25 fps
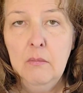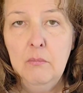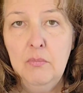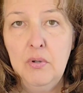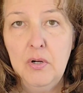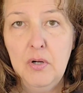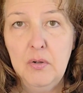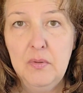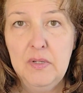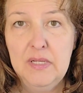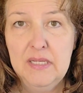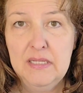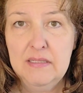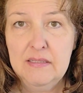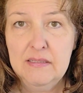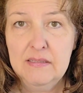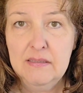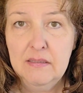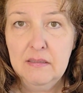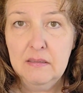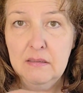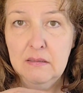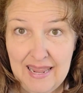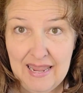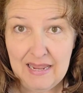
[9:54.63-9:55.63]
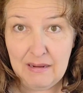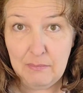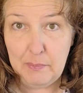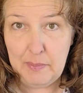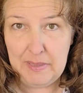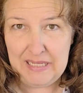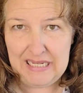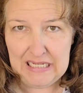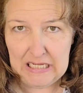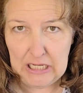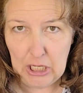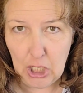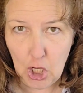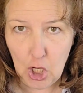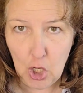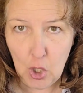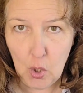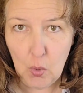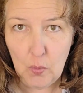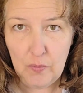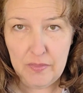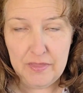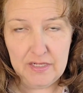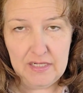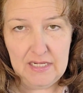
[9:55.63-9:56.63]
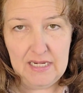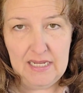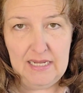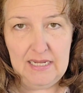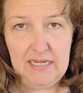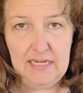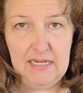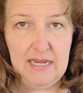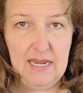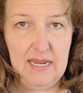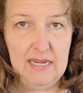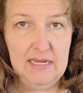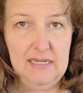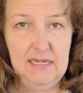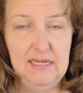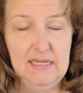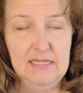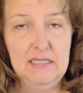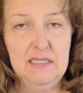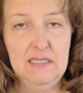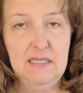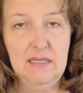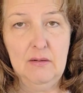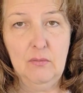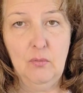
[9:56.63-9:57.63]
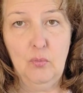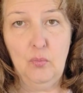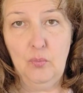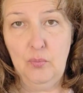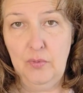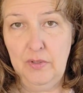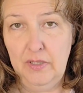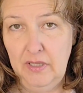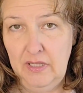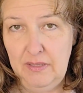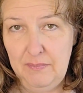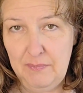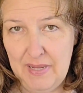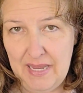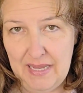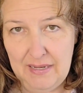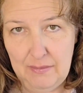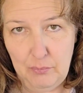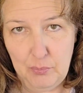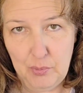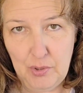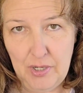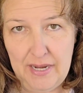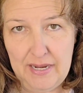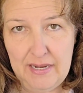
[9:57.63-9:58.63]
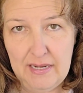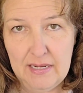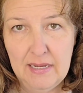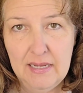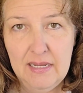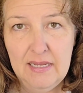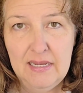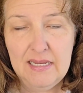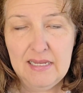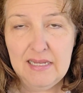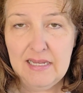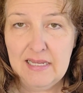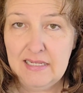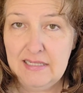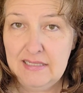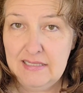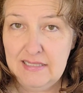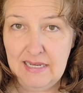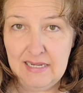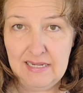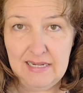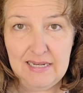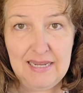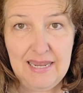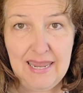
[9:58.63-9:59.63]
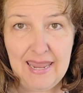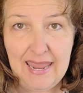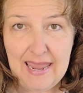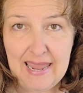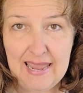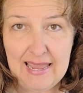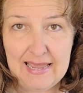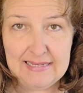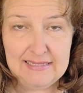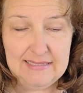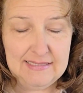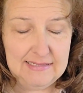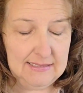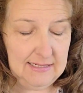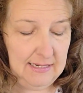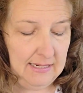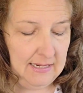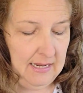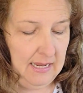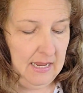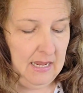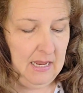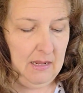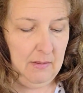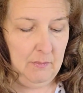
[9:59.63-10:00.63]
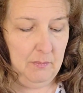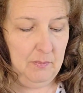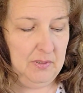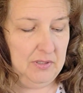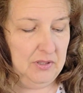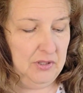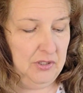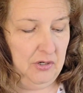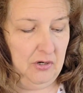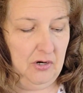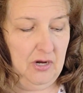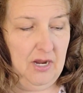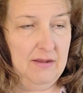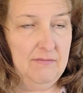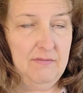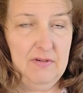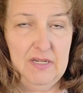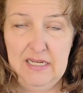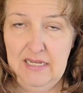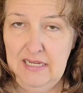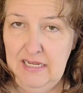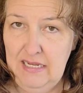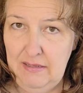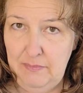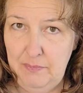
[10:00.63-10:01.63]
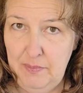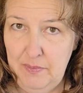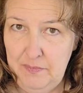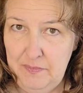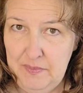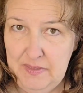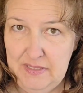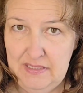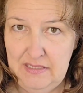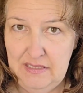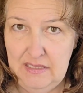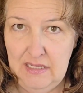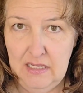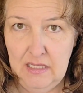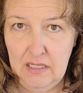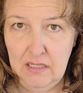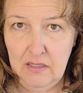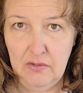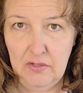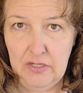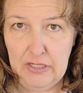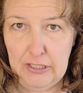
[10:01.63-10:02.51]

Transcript: broke his leg below the knee, and it's a really bad break. It's in a cast, but they're having to keep him still